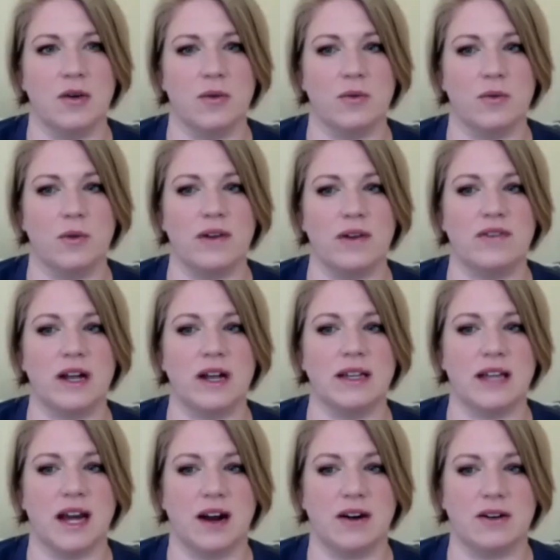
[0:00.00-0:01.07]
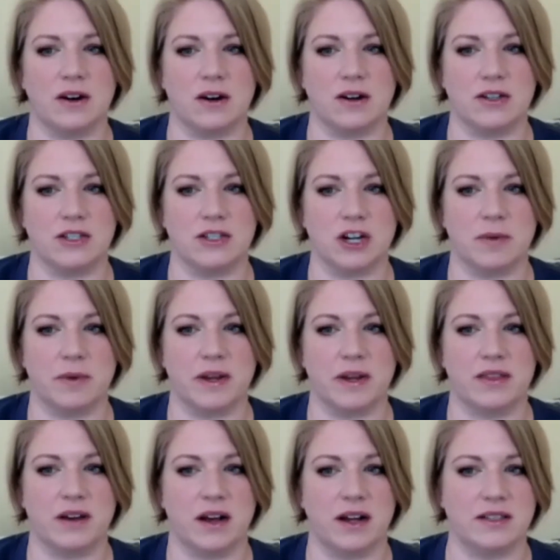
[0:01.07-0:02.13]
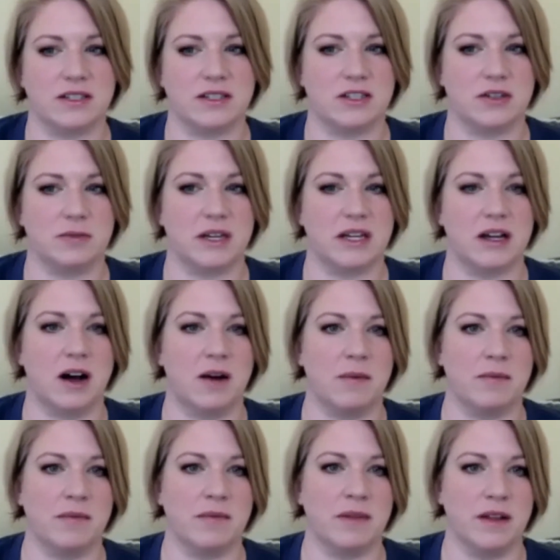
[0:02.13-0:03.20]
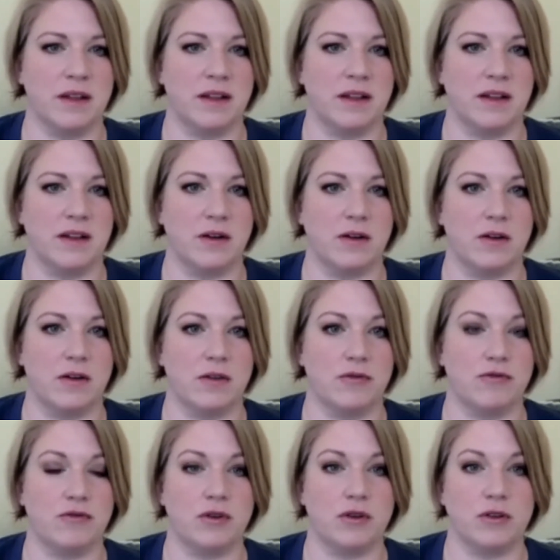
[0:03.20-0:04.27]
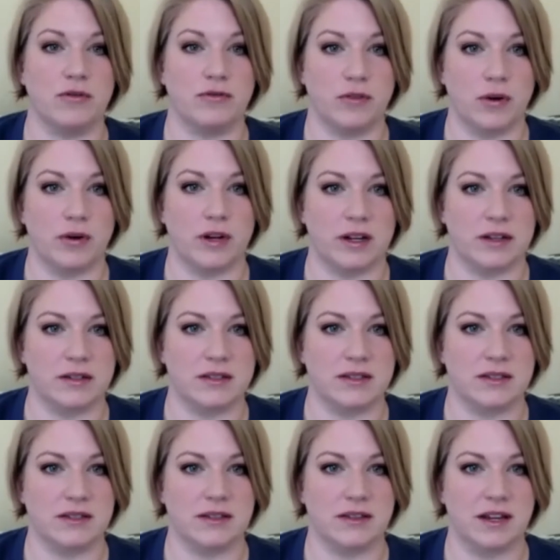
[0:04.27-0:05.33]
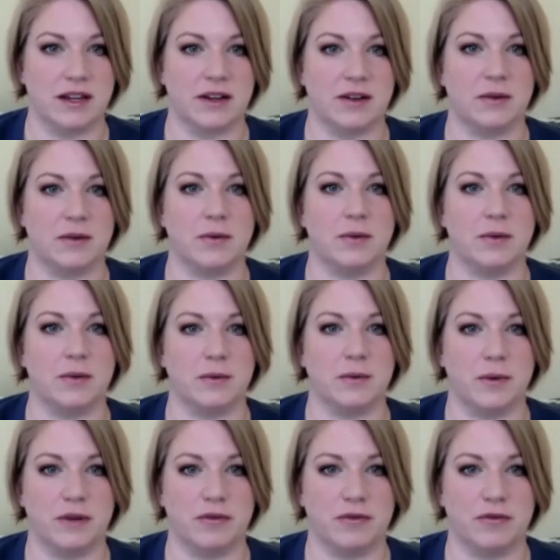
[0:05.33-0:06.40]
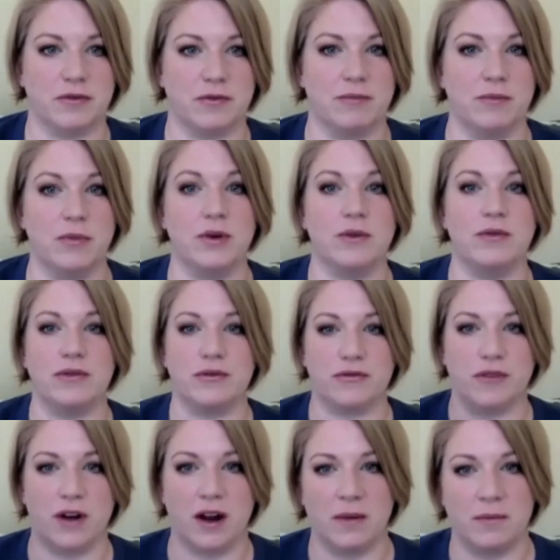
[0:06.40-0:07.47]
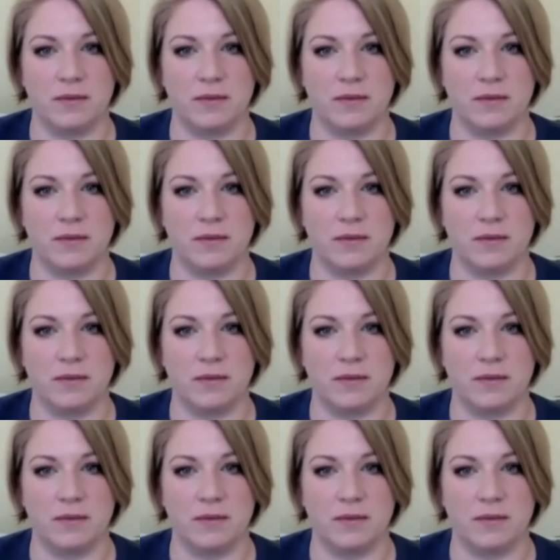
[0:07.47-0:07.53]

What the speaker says: we've allowed our disturbing thoughts to become full focus. Like, we've moved from